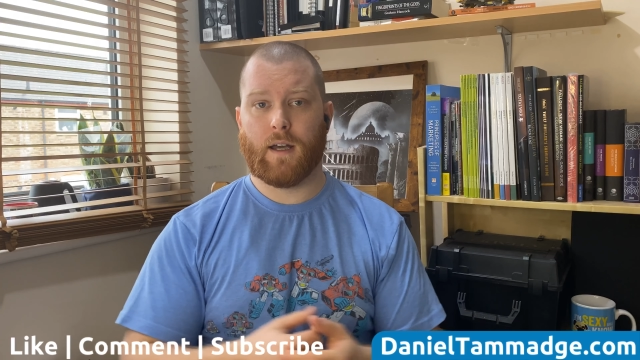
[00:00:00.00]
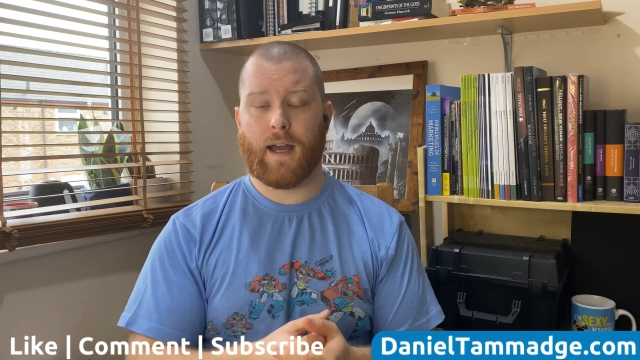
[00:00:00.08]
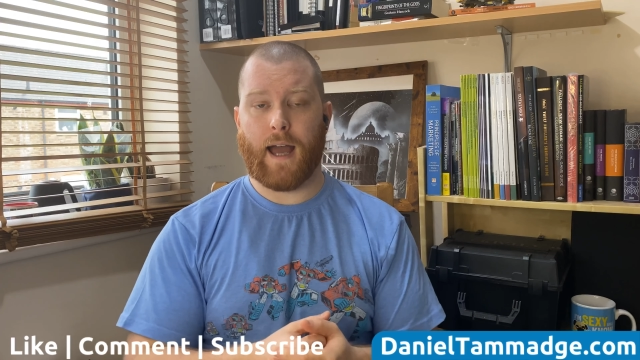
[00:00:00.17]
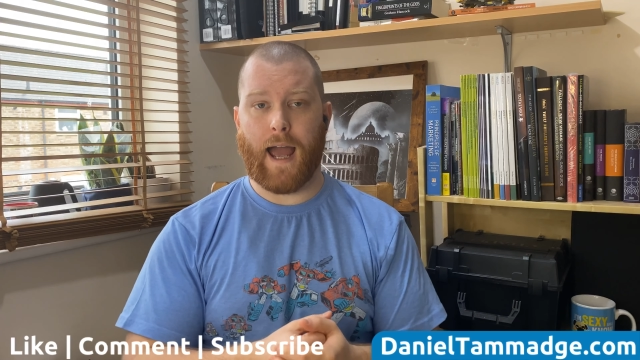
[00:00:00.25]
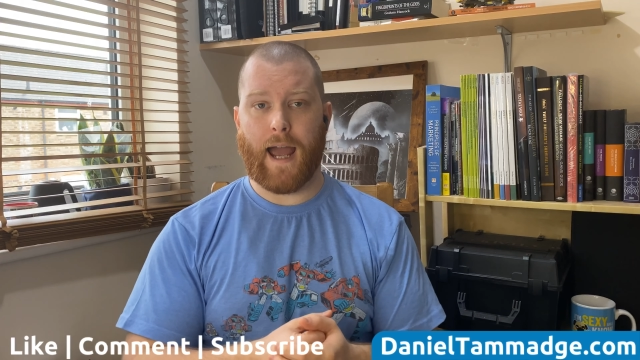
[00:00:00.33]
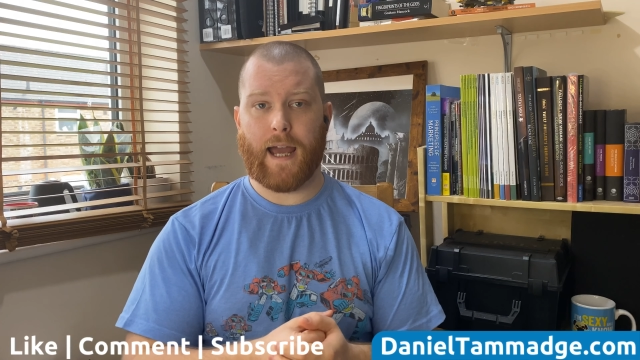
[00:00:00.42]

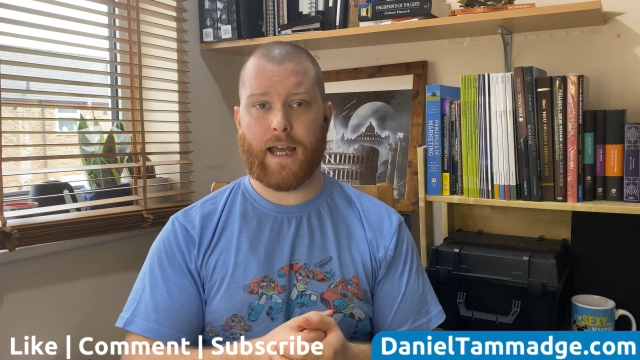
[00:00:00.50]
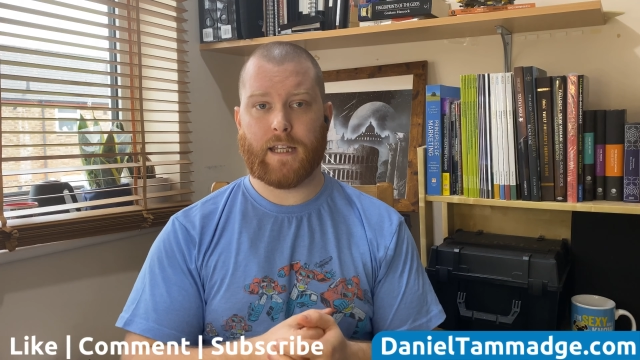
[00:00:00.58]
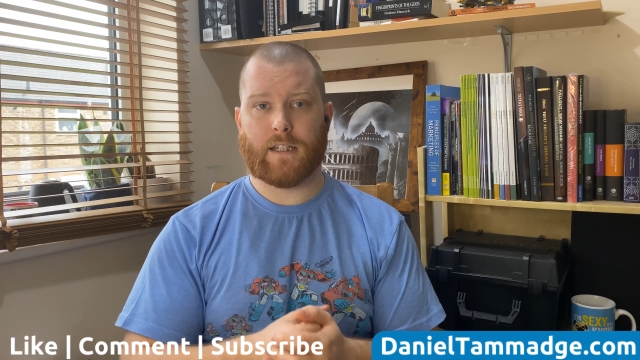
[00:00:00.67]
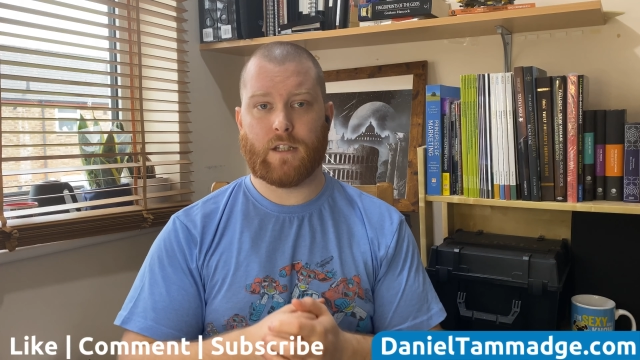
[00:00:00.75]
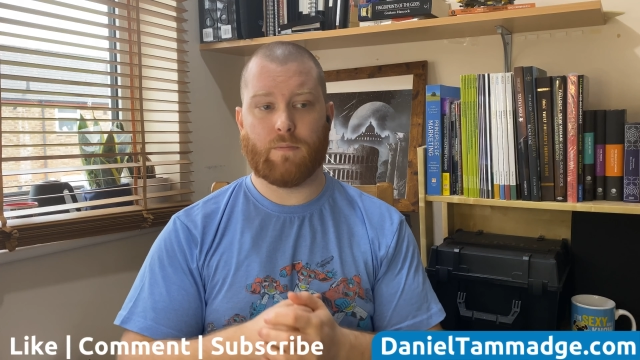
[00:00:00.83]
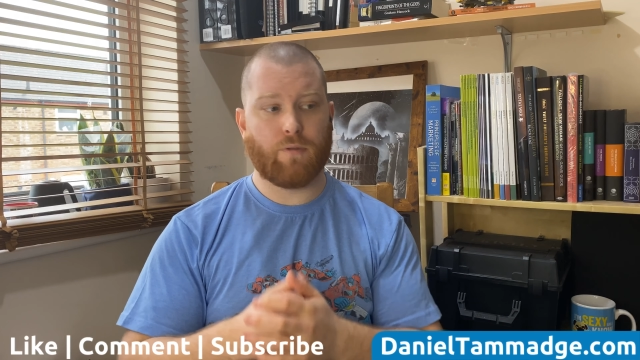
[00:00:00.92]

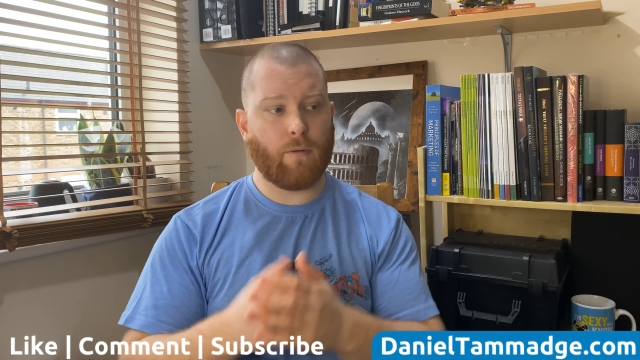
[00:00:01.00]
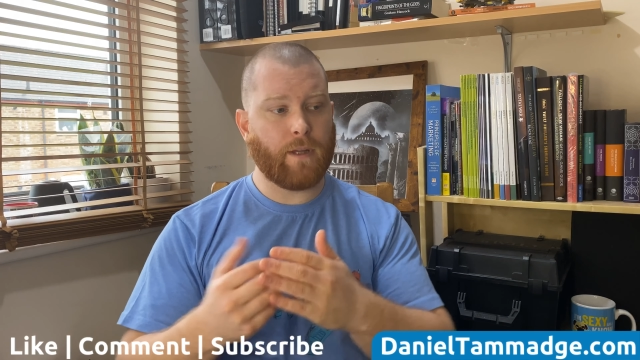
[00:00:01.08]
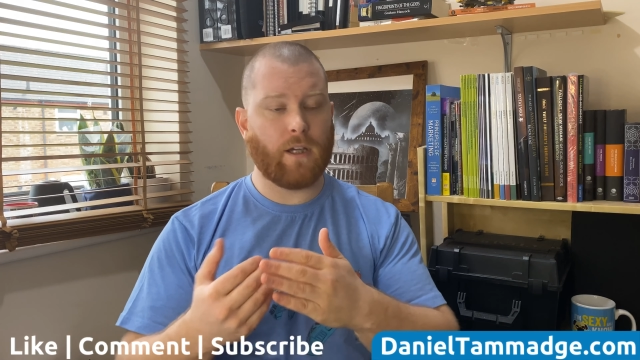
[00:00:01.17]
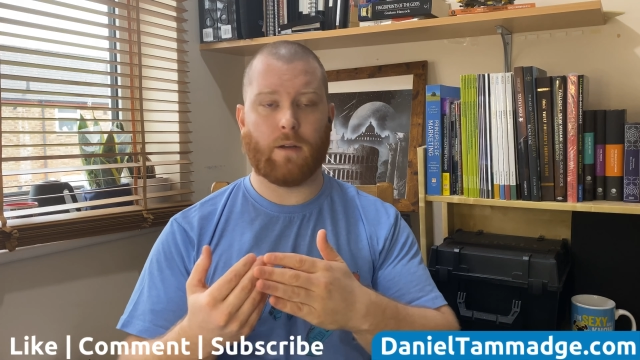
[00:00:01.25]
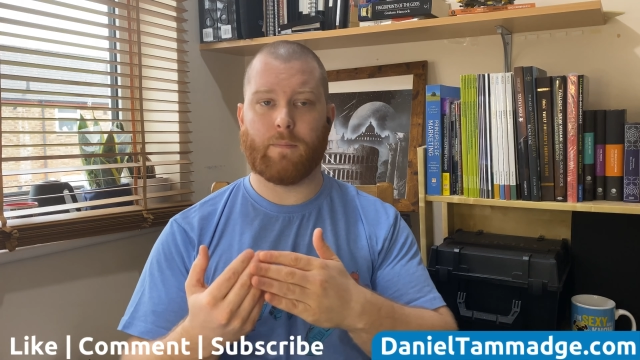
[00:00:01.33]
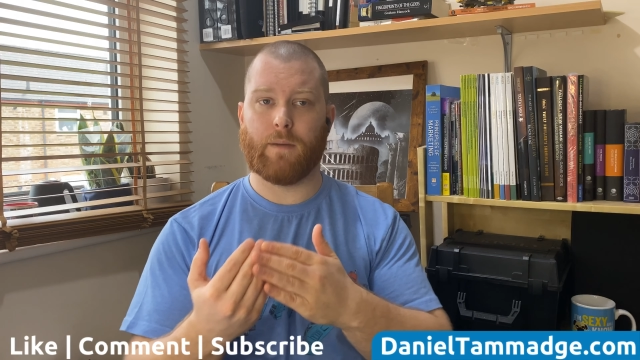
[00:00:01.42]
And you're probably
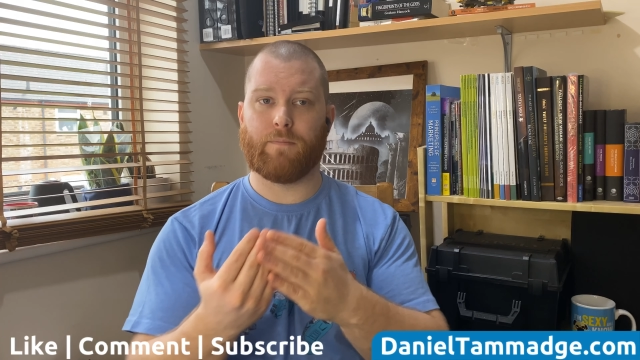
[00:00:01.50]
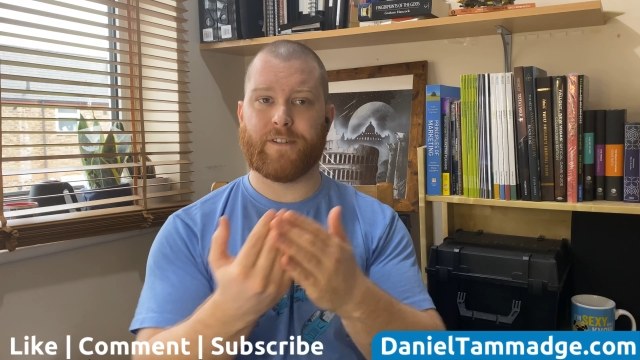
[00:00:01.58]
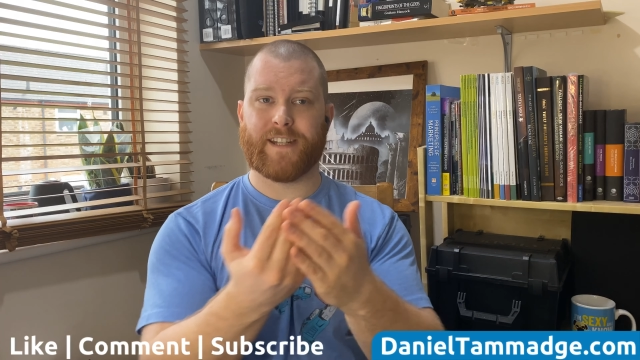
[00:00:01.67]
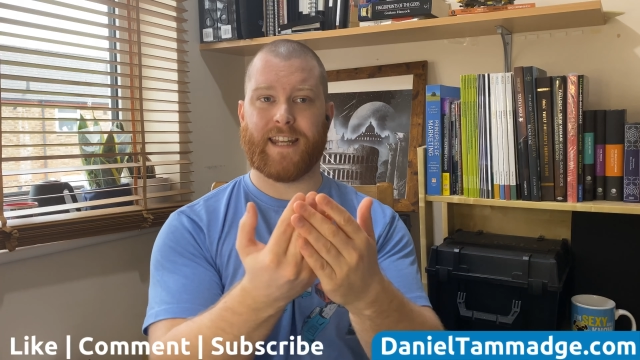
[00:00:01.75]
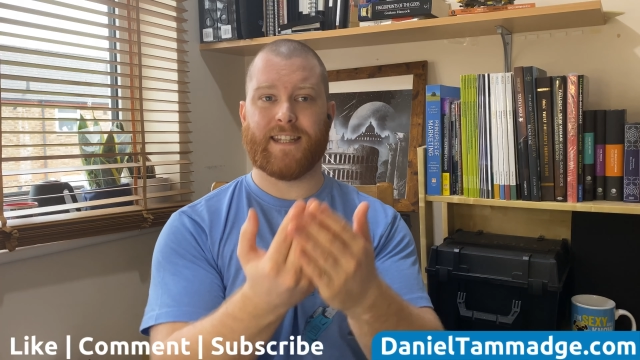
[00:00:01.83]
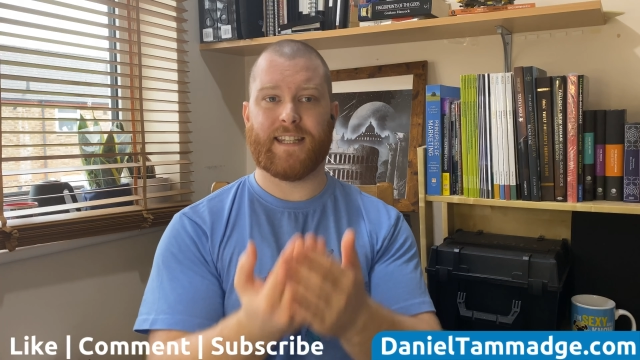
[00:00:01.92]
going to be
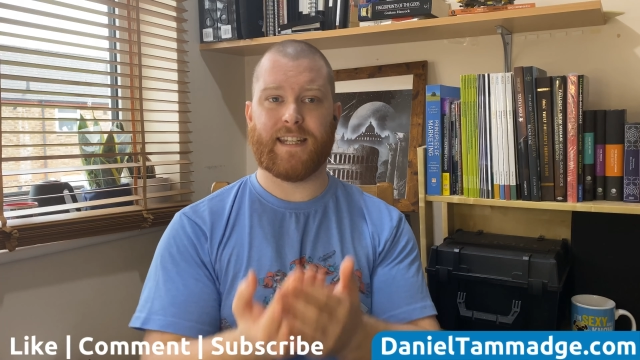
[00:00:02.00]
presenting